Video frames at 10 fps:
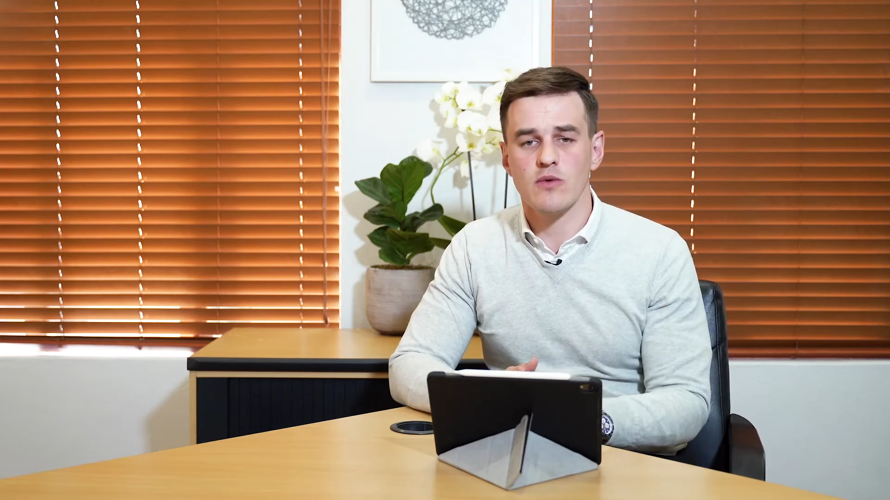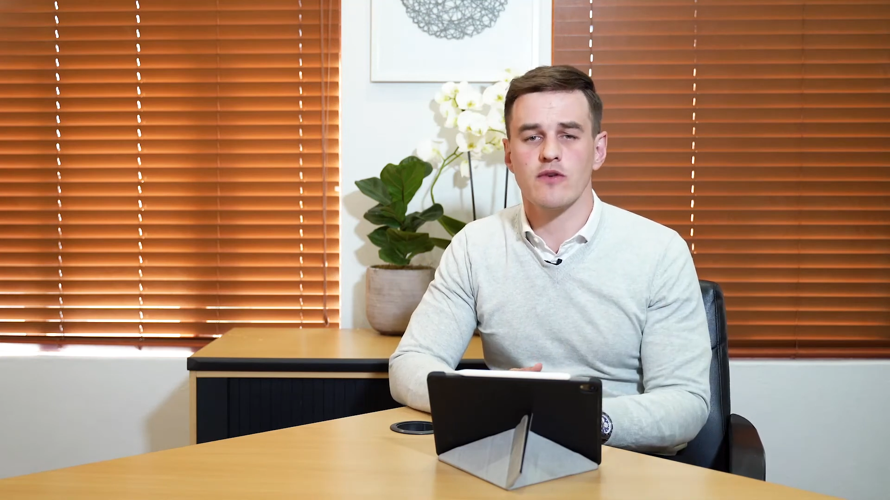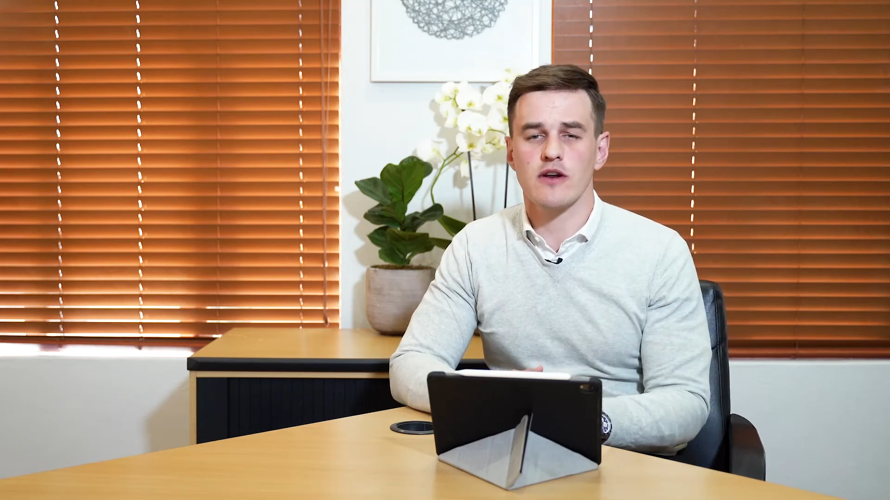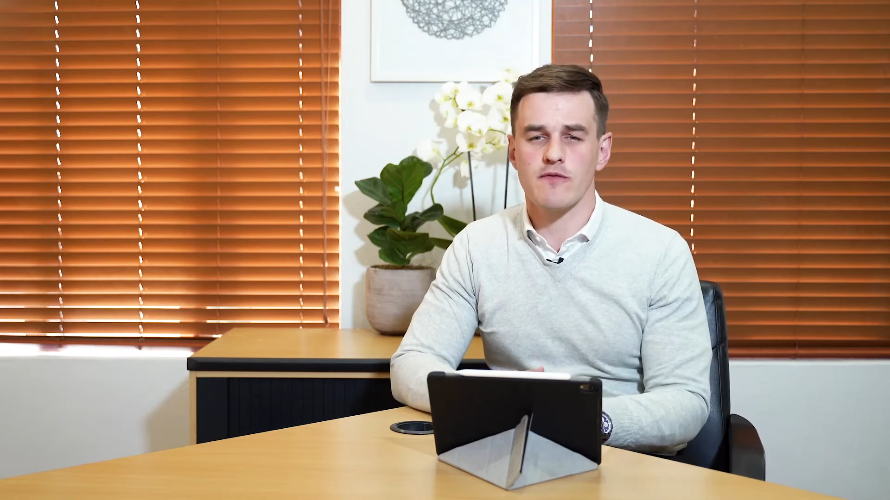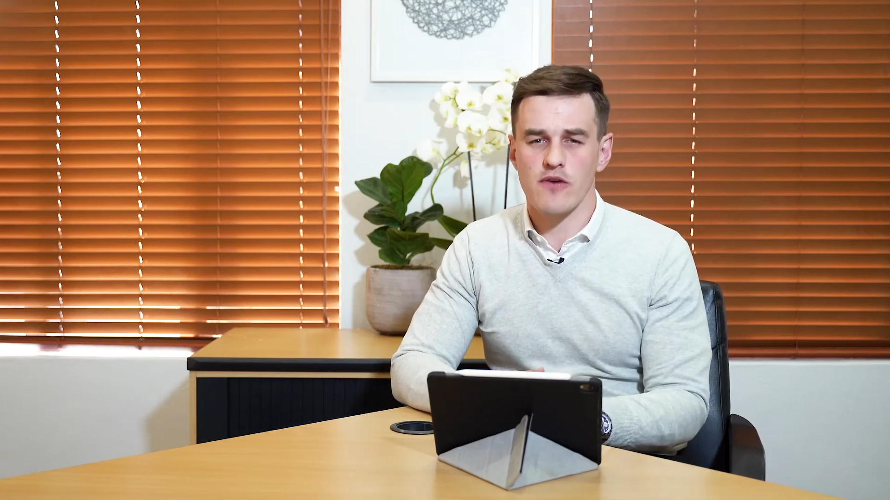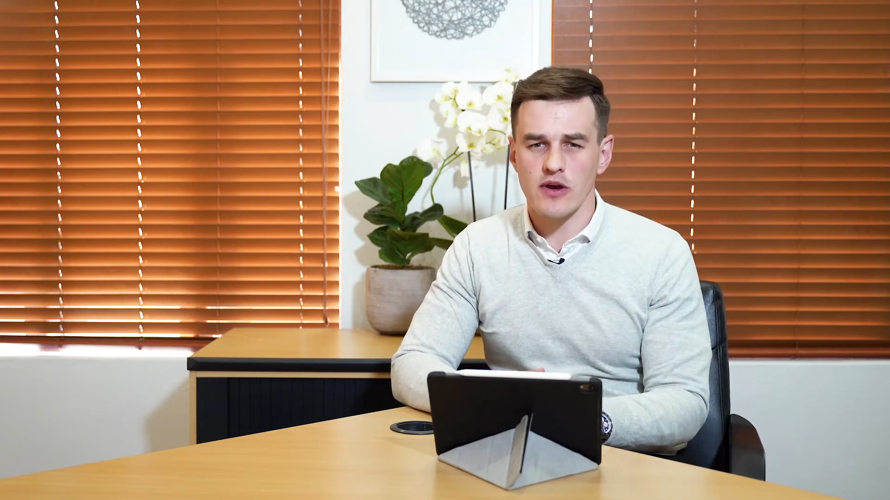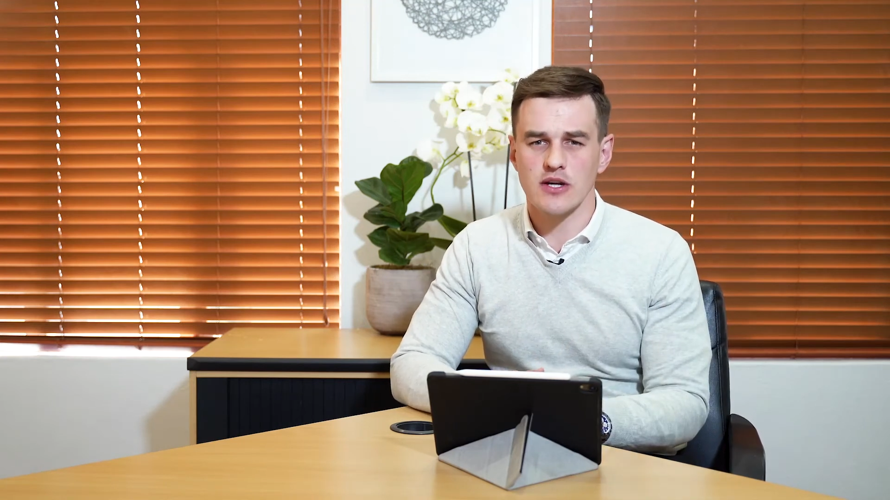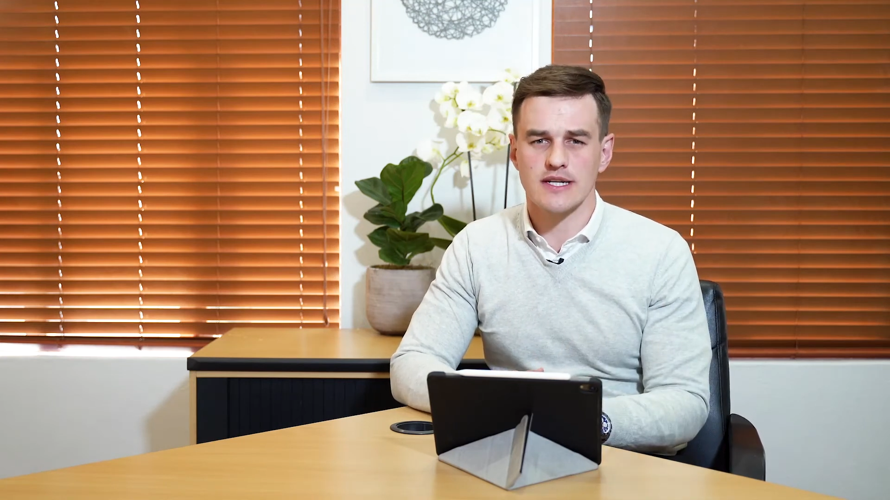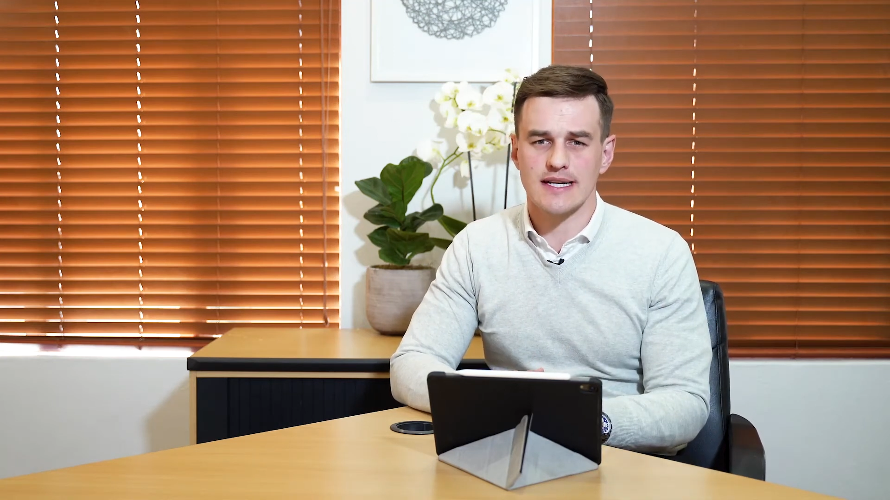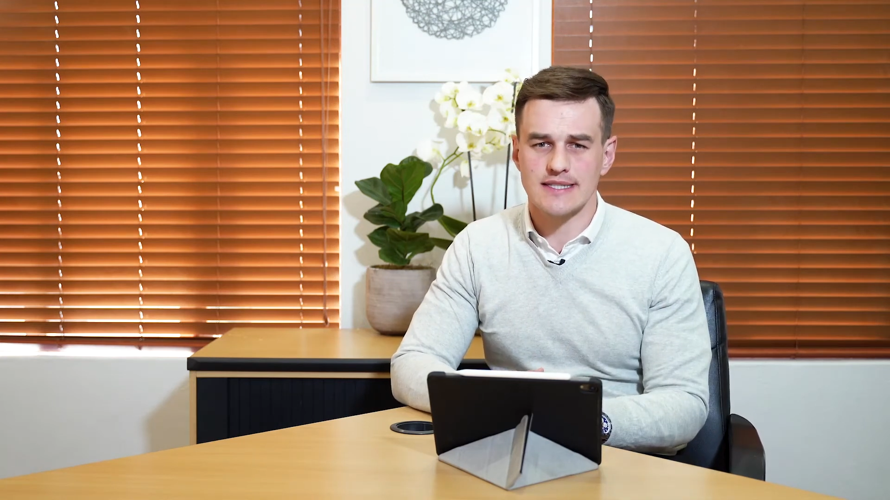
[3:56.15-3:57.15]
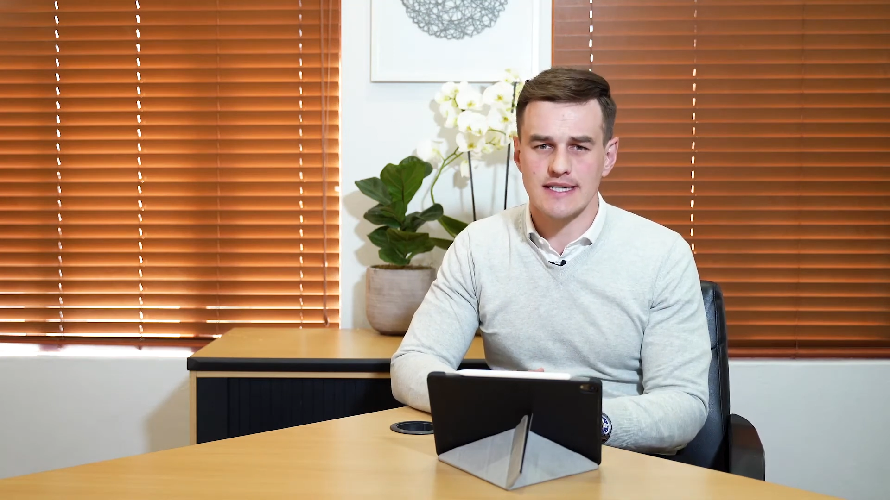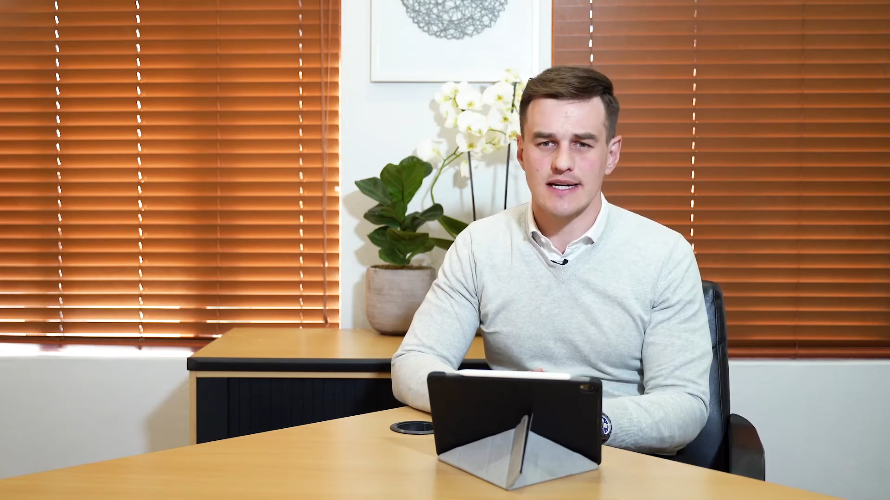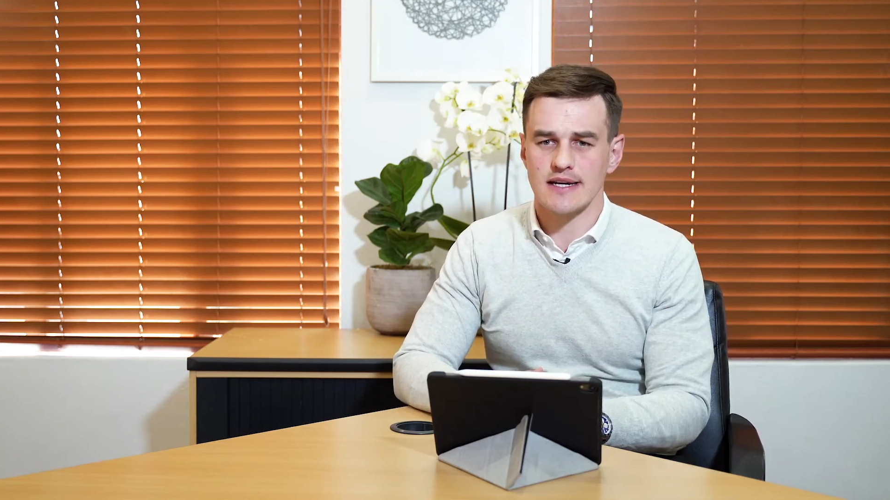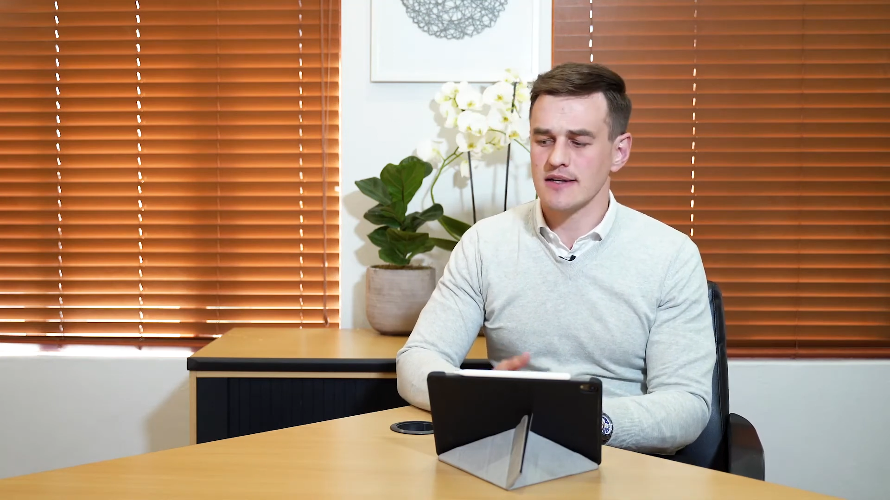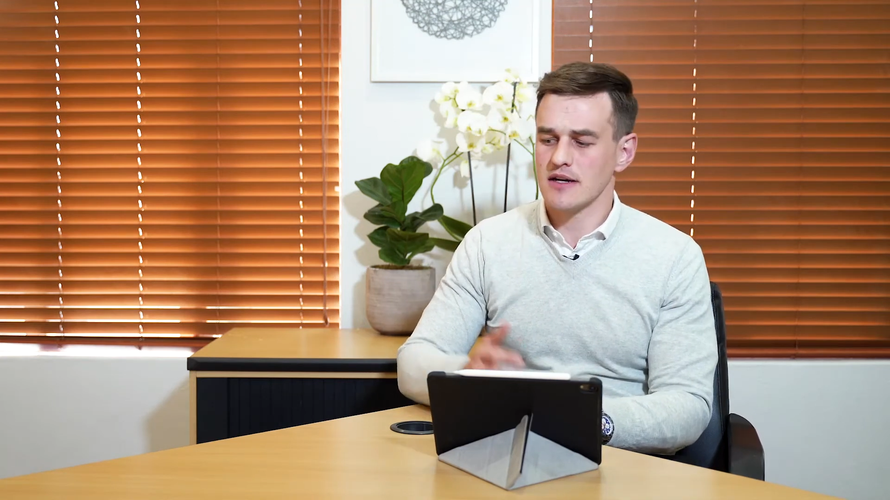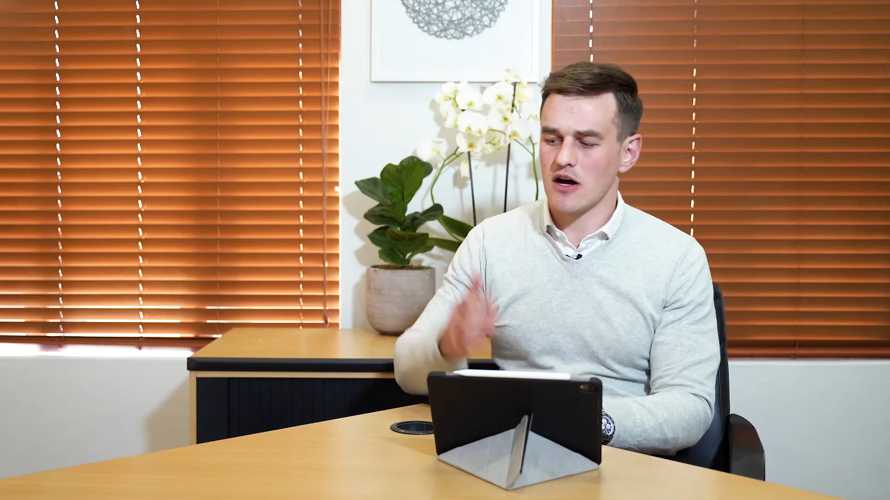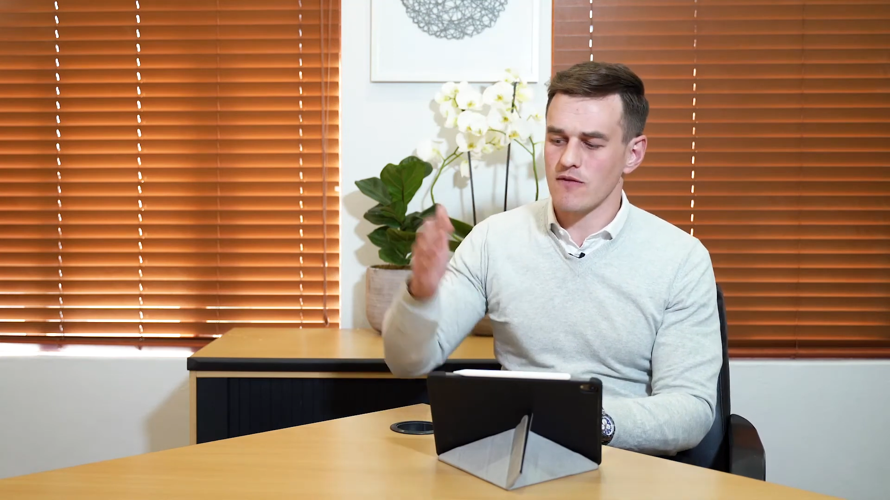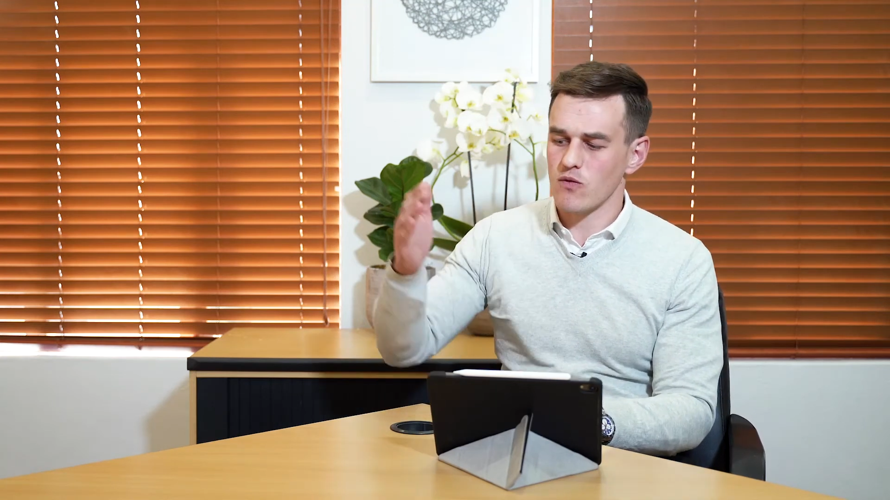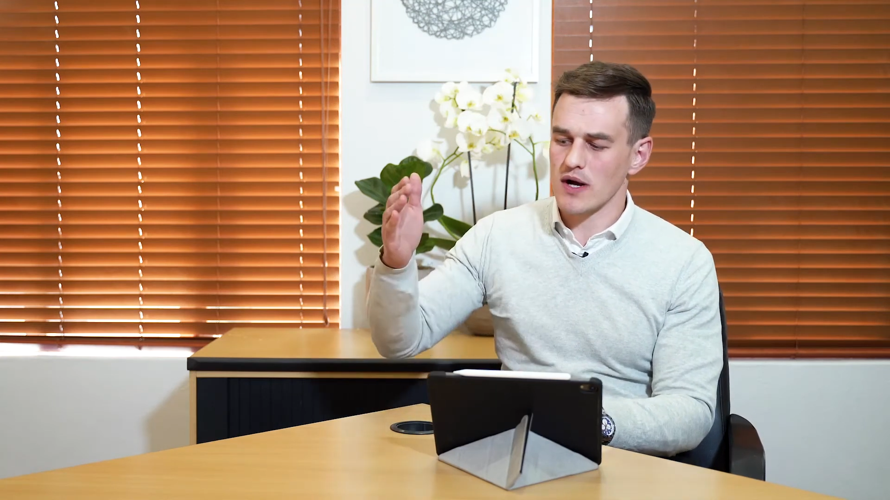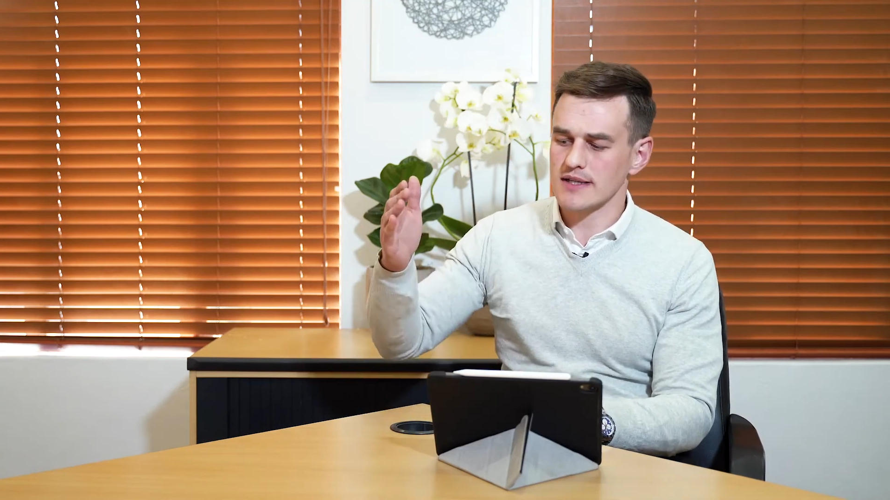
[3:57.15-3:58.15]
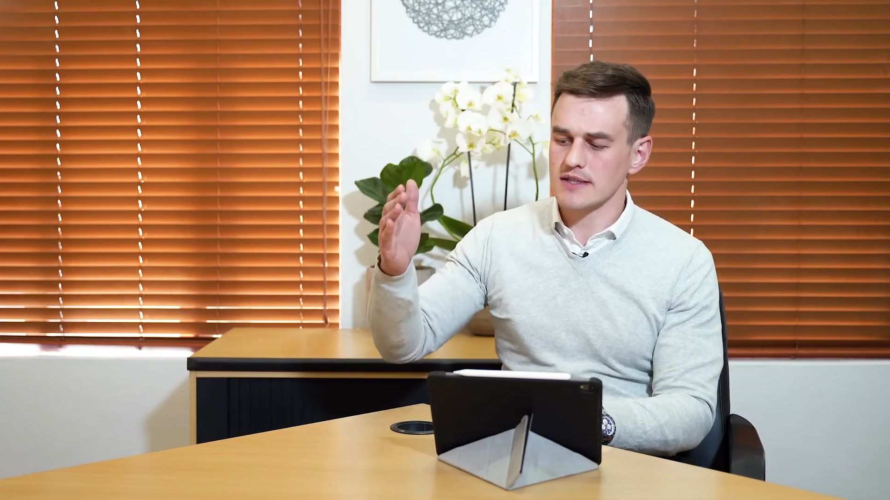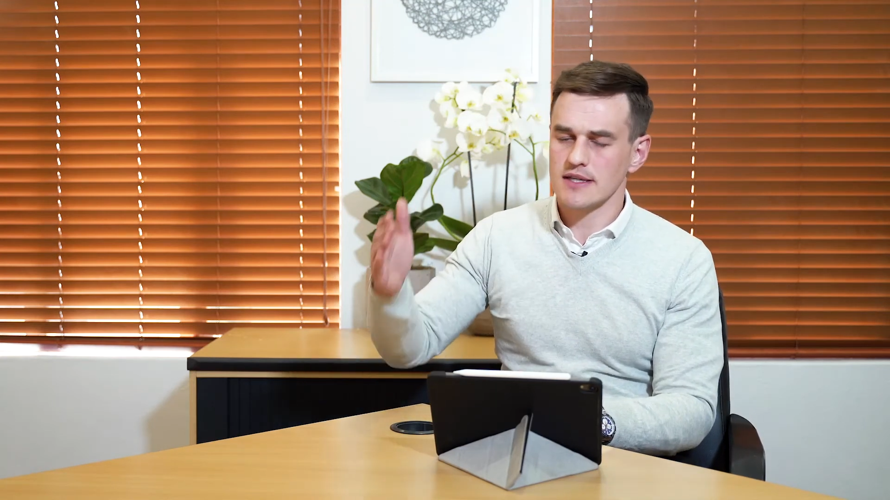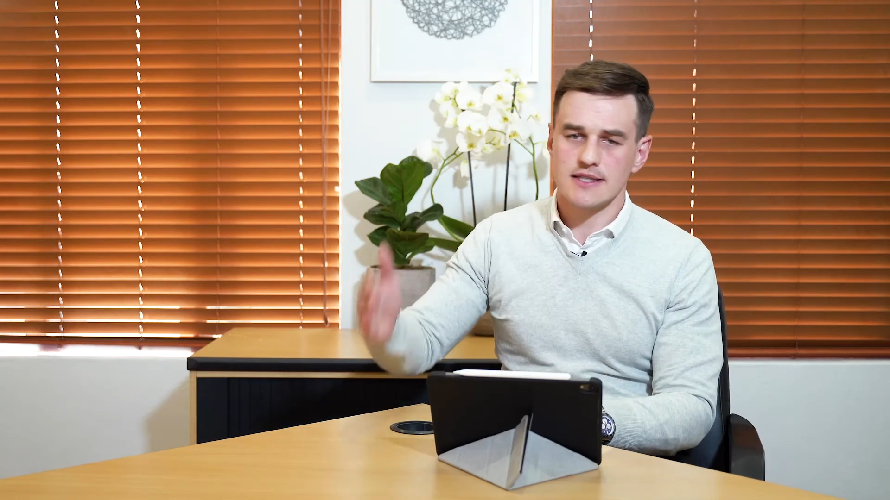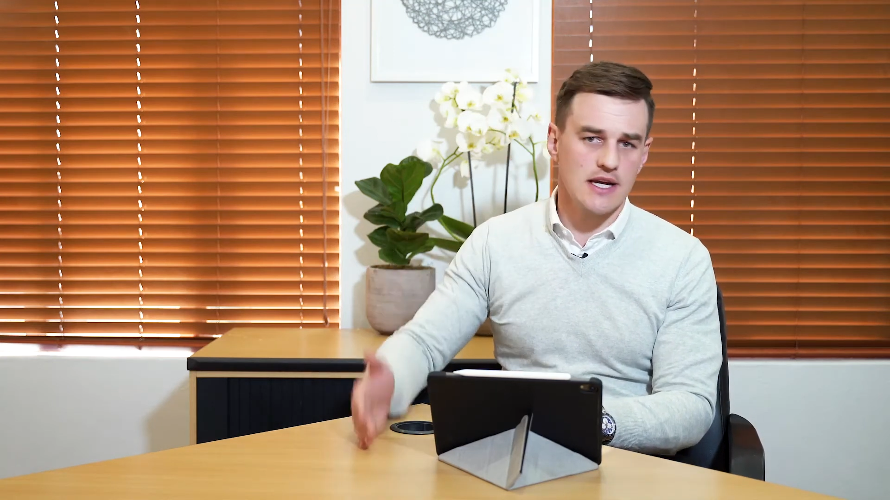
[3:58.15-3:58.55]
we've got a very good idea of what